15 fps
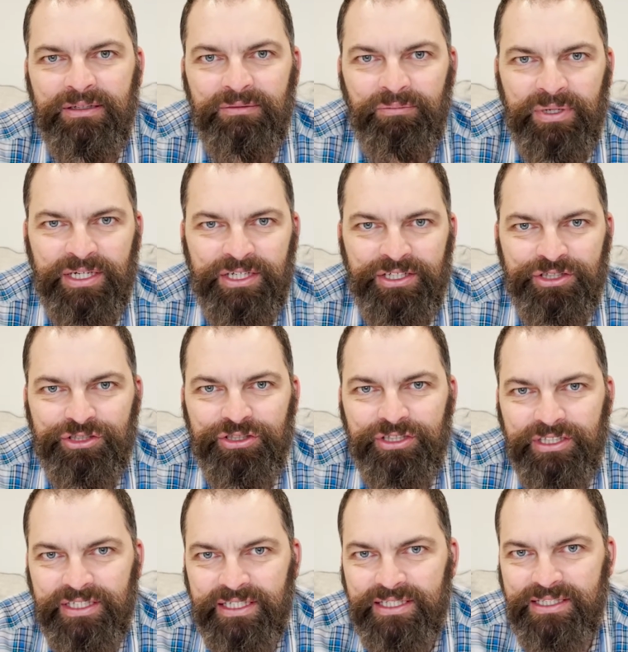making sure
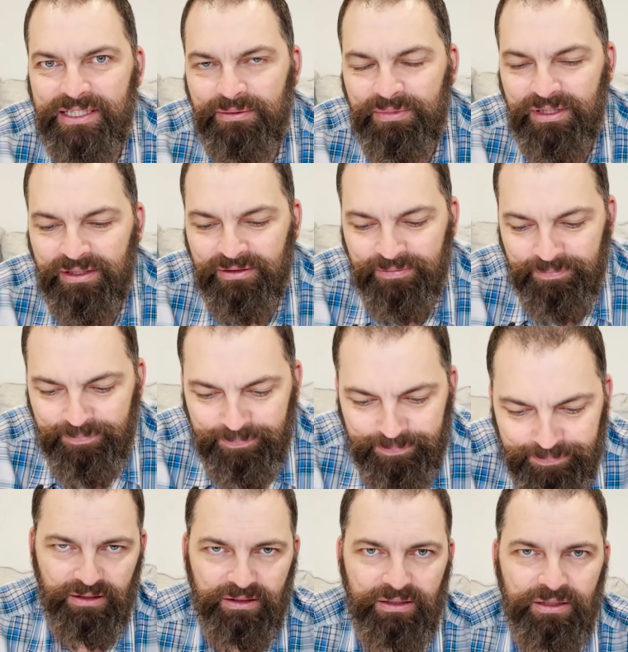you get something.
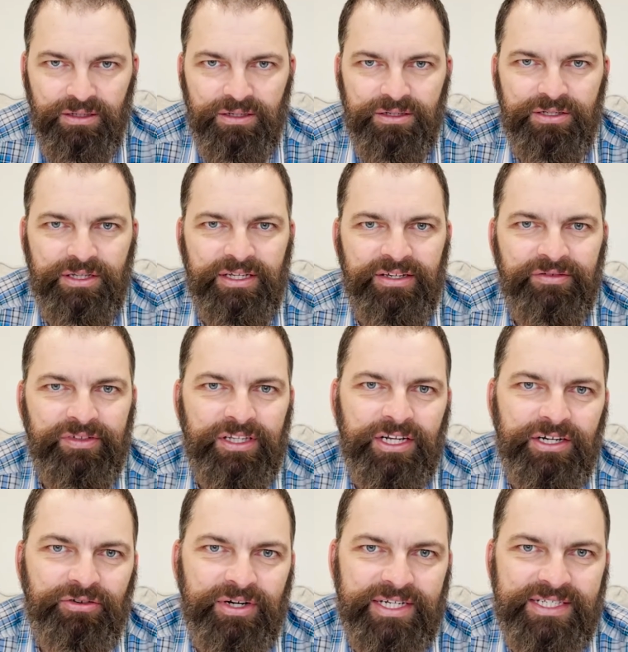So they have a lot of
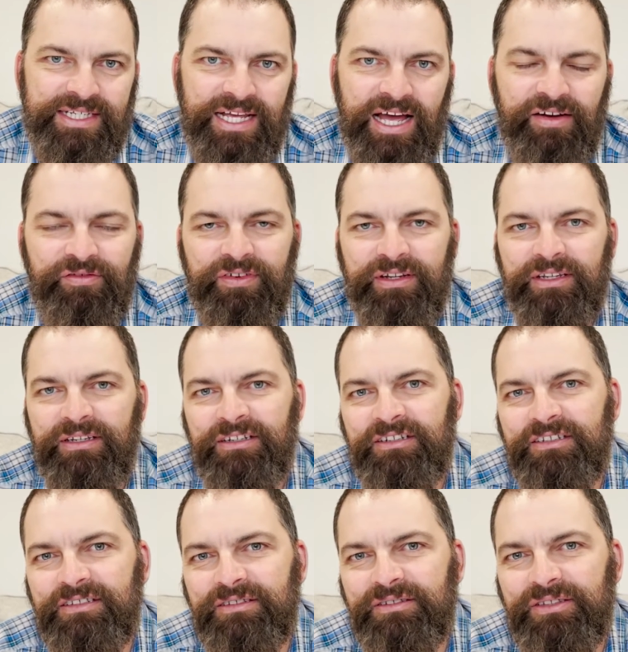great staff, and
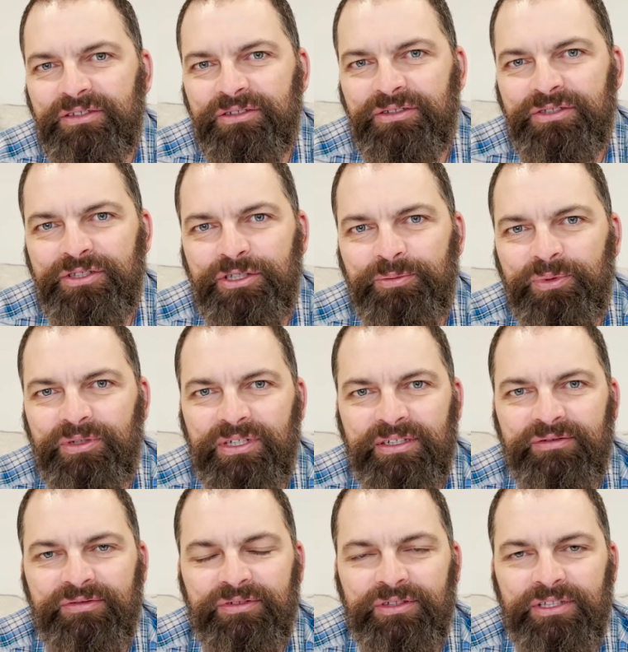they're super
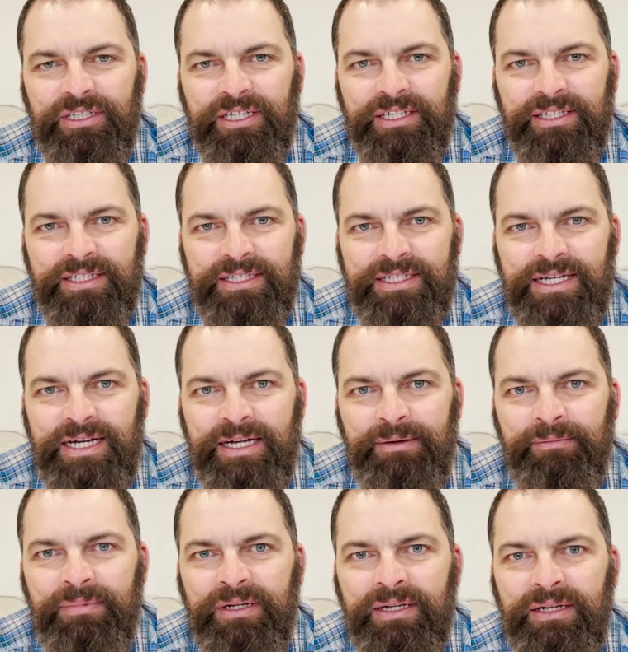helpful a lot of the
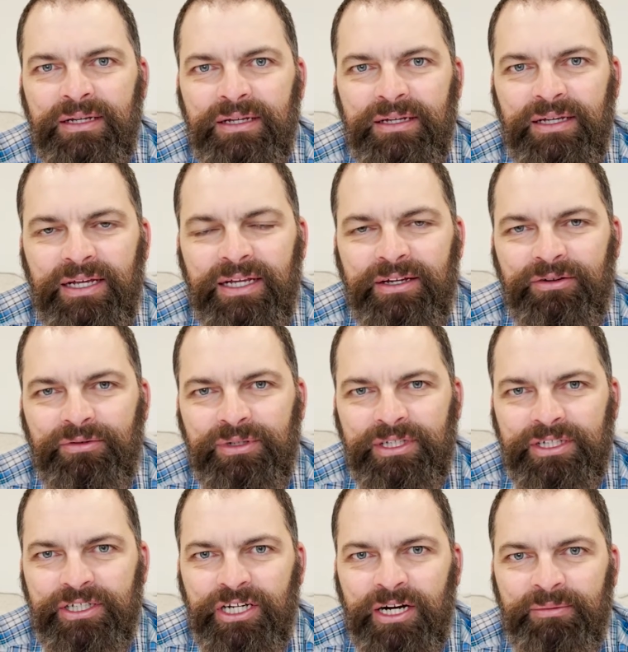time and really
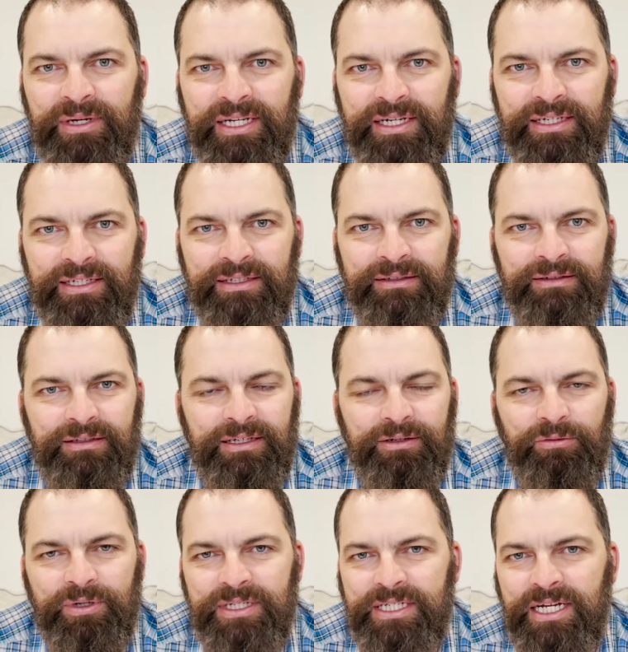accommodating. Like
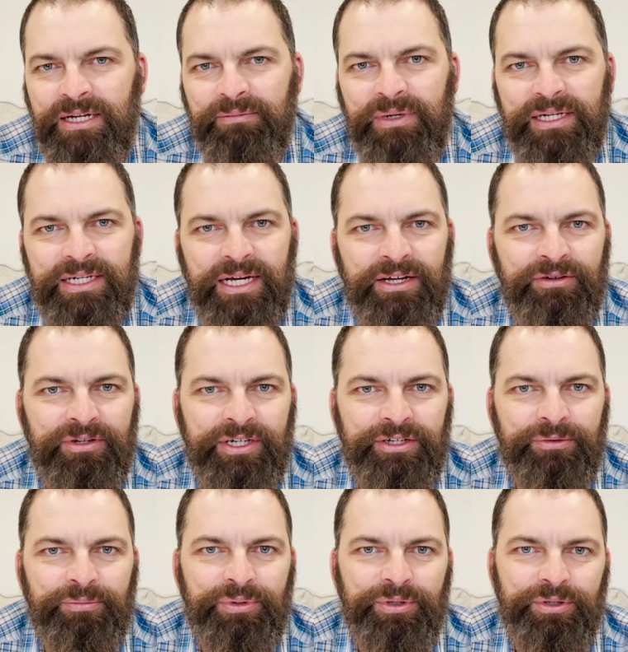one time my
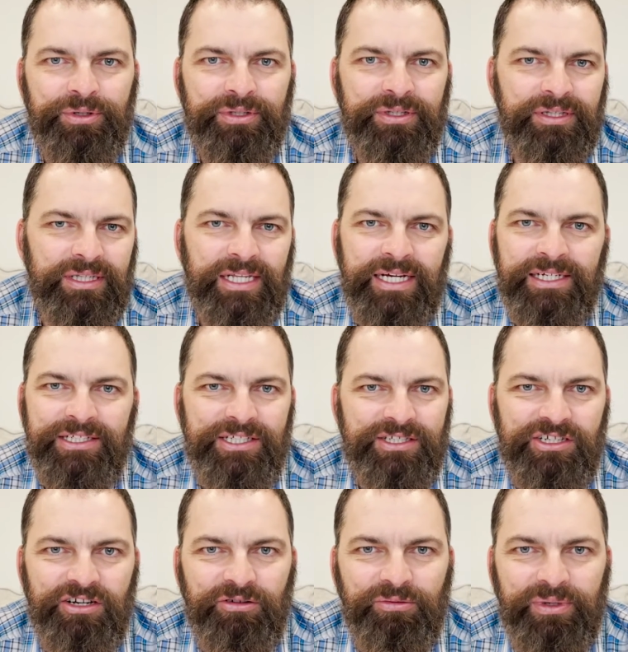downrigger broke, the line just
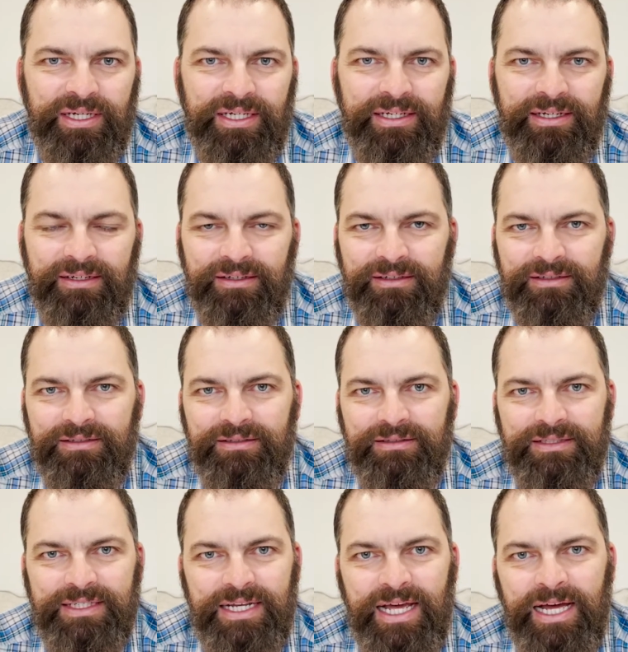got weak and
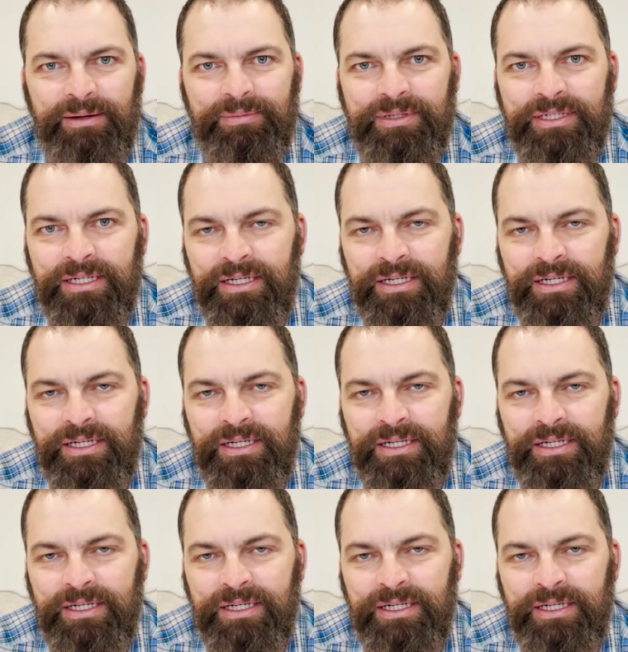snapped,